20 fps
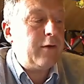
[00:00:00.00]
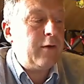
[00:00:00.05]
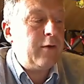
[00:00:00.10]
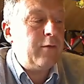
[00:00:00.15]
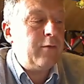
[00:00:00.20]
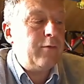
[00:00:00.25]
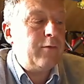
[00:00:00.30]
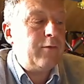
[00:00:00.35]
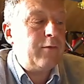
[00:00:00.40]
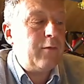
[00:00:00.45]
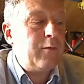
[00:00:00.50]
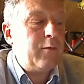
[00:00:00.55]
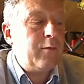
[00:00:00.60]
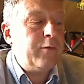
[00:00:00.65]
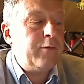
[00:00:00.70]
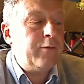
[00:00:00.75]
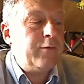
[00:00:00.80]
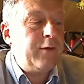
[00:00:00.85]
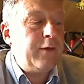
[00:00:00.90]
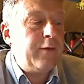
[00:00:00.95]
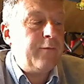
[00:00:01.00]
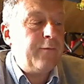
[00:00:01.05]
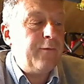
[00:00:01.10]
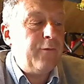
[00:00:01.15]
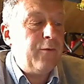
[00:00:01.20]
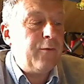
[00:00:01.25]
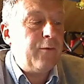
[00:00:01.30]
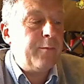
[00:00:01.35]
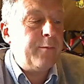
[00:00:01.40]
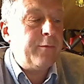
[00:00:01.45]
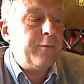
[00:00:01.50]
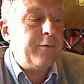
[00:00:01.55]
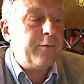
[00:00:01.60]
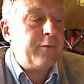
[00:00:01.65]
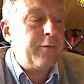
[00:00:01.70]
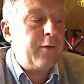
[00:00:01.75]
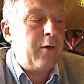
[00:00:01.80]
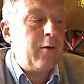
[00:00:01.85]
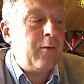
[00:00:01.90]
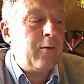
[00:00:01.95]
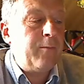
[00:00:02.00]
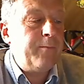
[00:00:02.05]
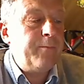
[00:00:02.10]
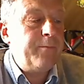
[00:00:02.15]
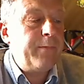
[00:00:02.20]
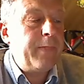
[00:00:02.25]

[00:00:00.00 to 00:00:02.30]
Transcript: use was deformed, though,